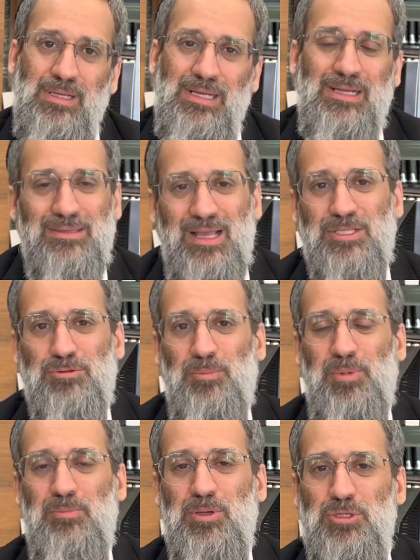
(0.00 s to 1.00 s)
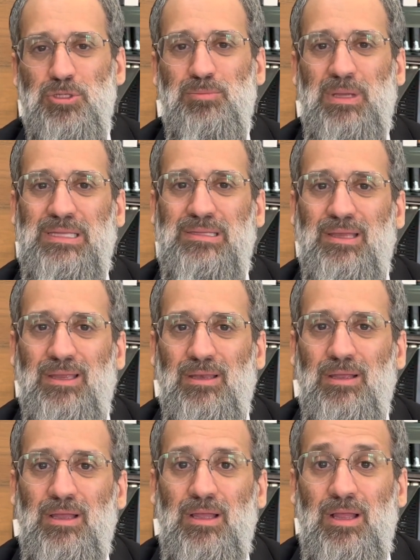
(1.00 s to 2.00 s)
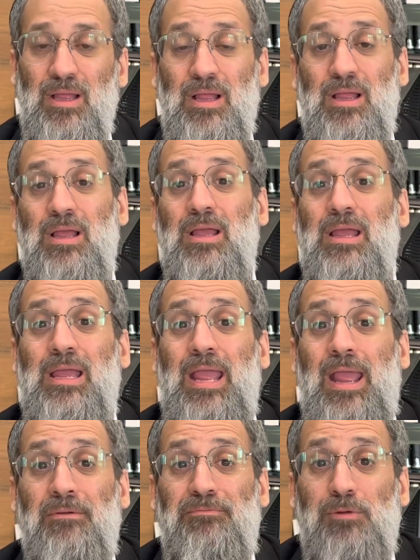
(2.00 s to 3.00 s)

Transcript: and that's what people should maintain. If